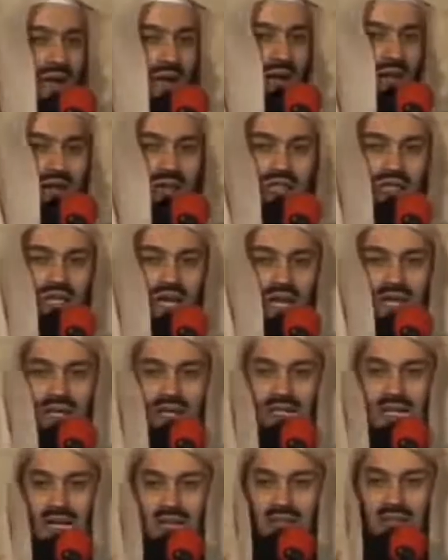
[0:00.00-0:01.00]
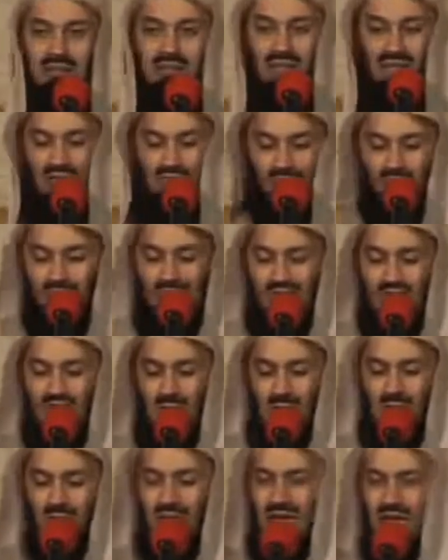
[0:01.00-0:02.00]
Now the child comes, picked
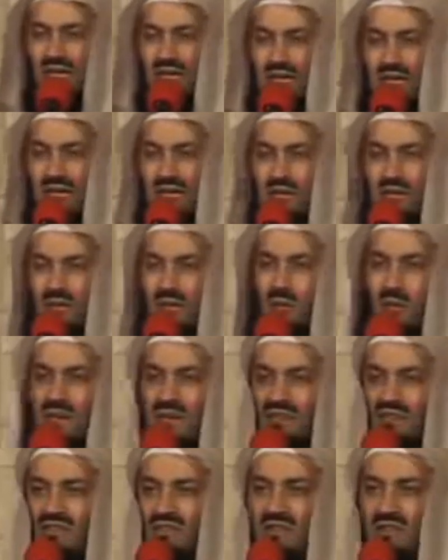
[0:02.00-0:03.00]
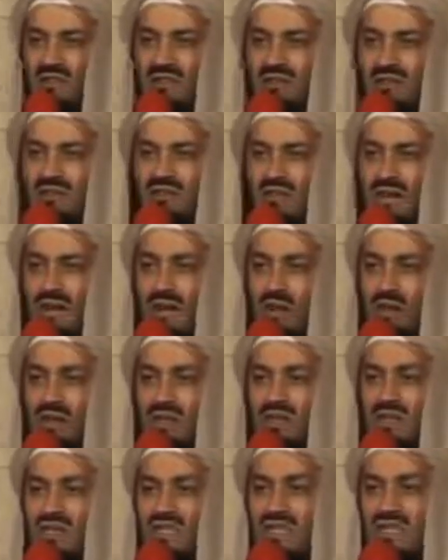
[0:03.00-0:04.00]
up by the wife.
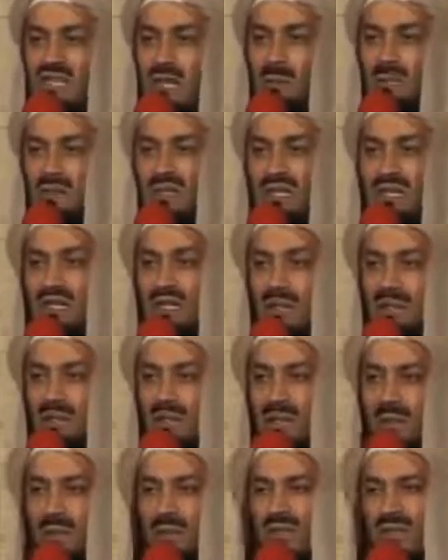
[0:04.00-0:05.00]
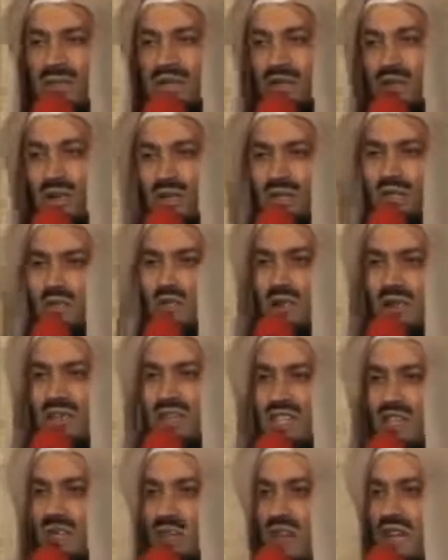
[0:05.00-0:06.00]
Fir'aun is skeptical, but he wants to
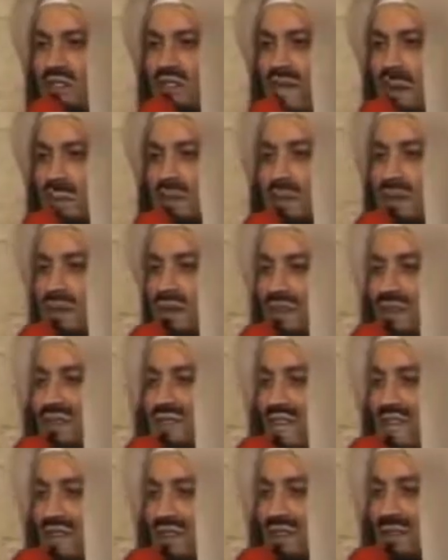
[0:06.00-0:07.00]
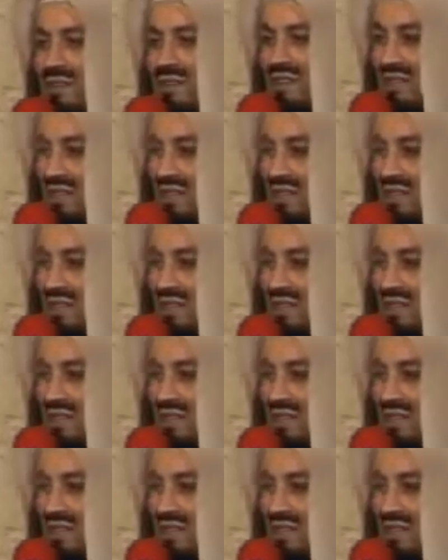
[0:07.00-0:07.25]
make his wife happy because they had